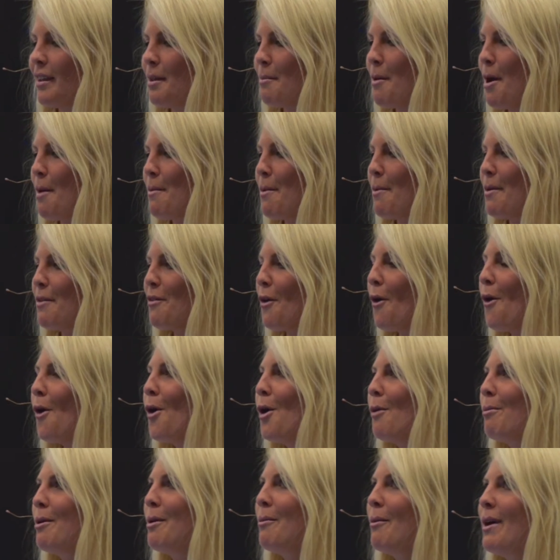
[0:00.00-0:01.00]
moment we've
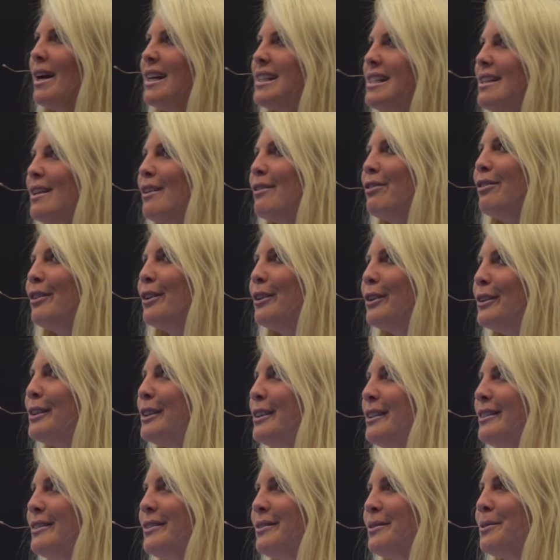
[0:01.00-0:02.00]
all been waiting for,
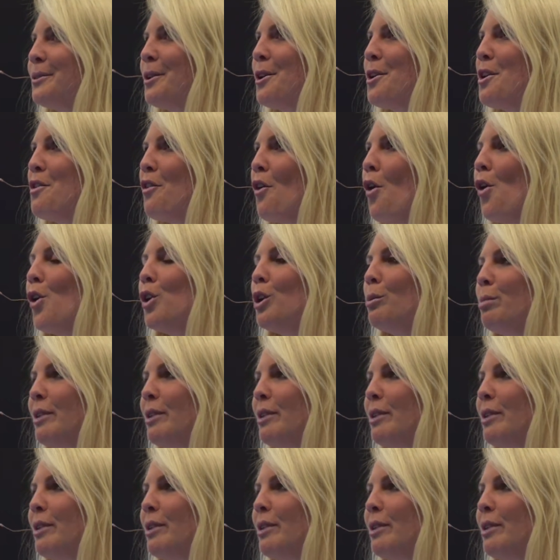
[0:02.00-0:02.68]
what you've all